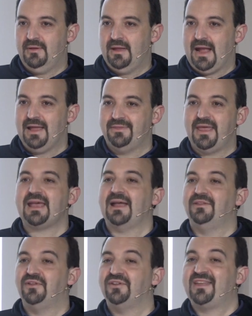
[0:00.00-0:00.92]
And they
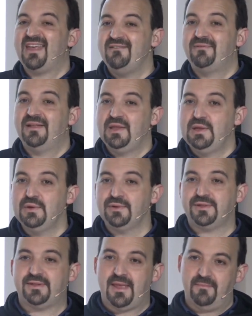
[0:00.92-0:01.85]
cannot even
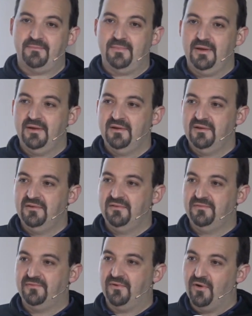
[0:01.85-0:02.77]
use them
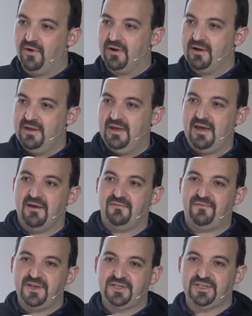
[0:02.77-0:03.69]
for a
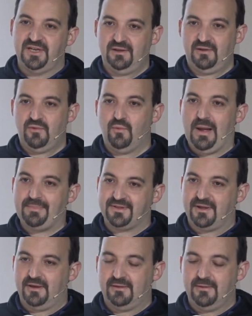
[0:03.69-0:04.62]
phishing
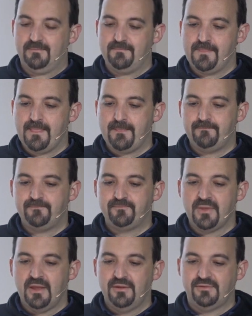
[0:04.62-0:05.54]
website.
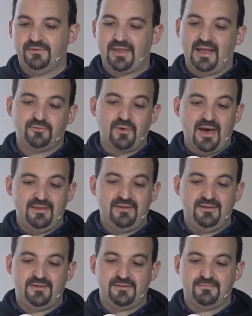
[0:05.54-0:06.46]
So that's why
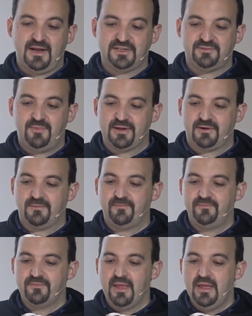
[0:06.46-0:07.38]
this is much better.
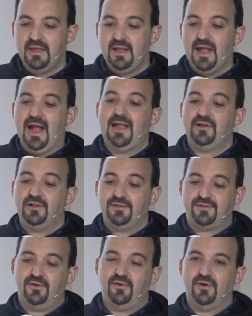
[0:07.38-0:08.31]
And
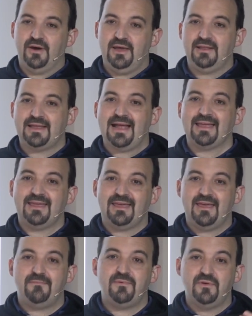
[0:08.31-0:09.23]
also, it can
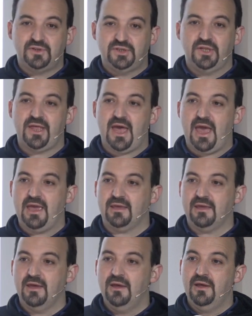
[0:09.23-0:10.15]
give you today
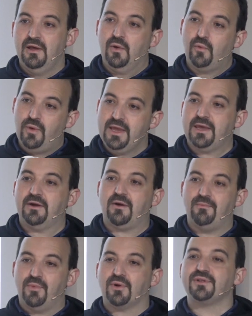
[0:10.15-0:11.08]
quicker,
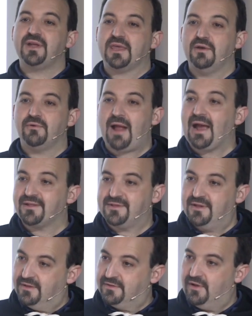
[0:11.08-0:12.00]
more secure
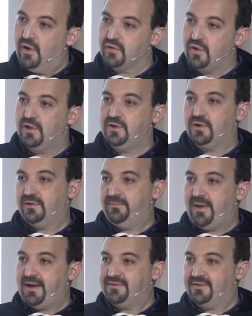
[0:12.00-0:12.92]
access on all your
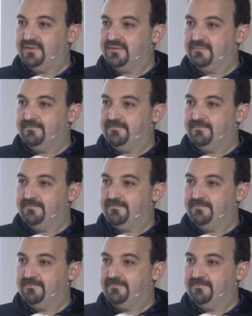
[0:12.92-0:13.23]
devices.